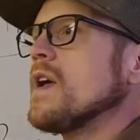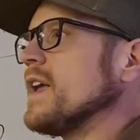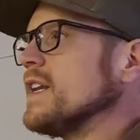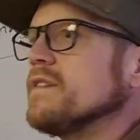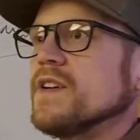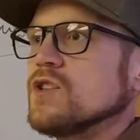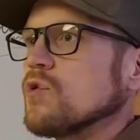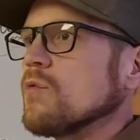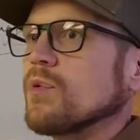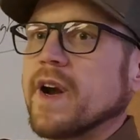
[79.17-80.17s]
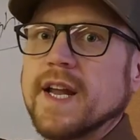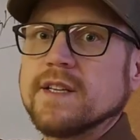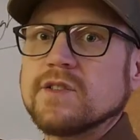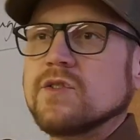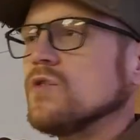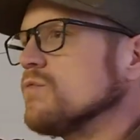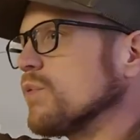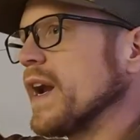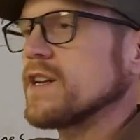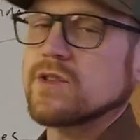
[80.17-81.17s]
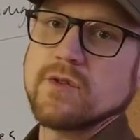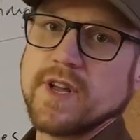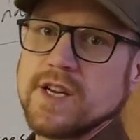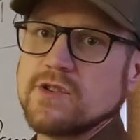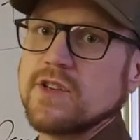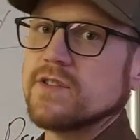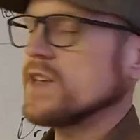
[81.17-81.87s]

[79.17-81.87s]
individual brains to branch locations